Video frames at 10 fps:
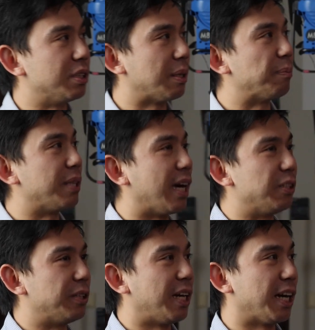to something
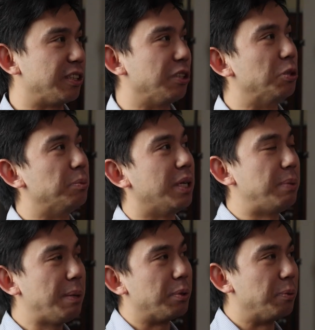that you can actually illuminate
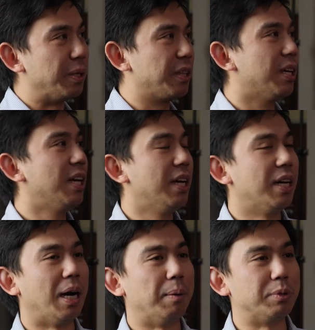people with.
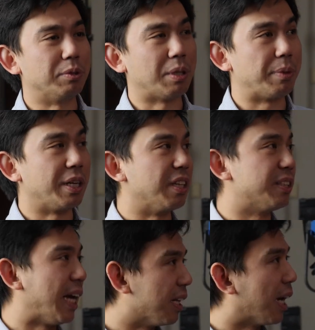So something in the
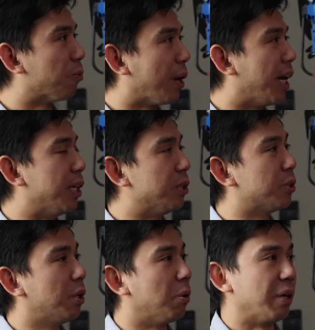daylight
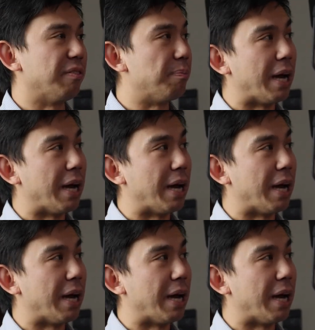range or even